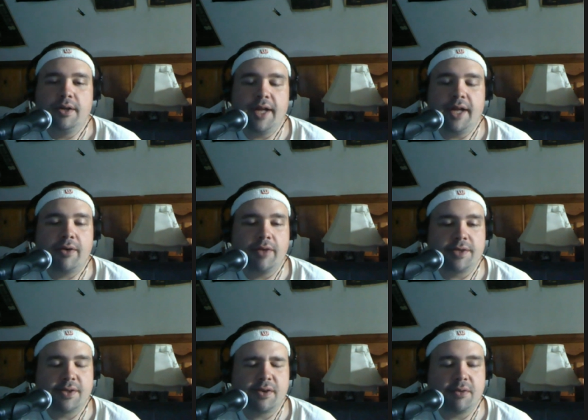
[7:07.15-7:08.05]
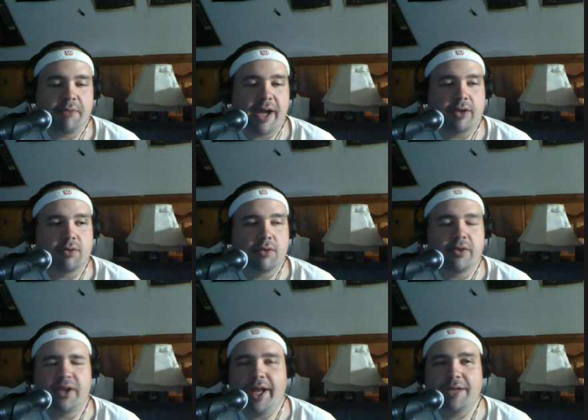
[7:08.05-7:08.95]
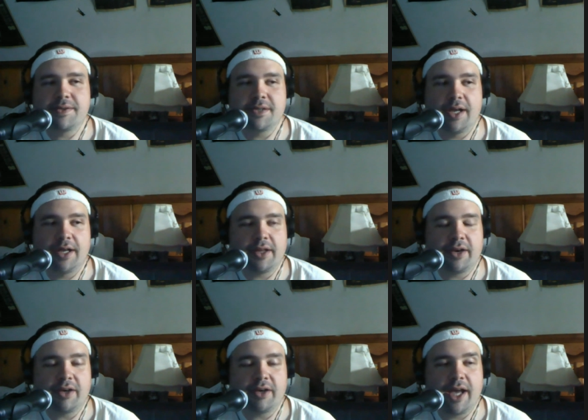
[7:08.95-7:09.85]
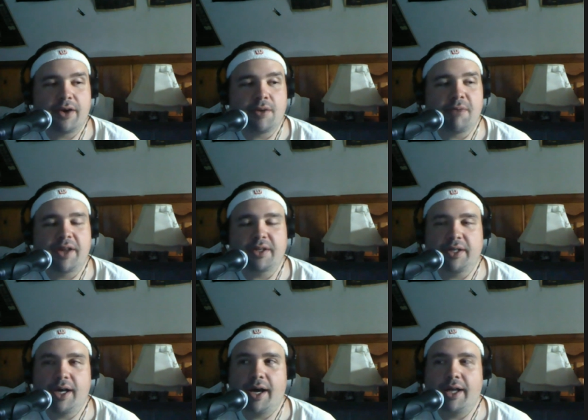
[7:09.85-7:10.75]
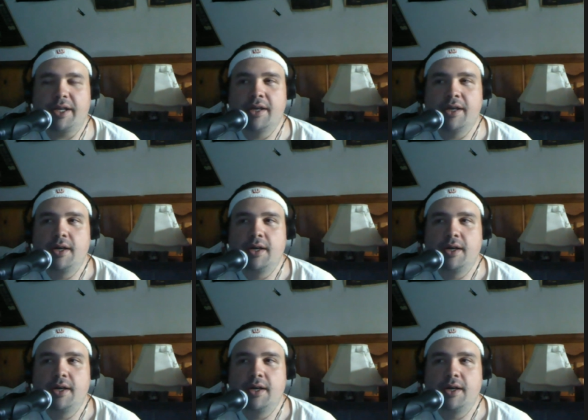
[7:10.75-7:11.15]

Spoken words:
Now, as they're back on the road the next day, they are encountered by the guy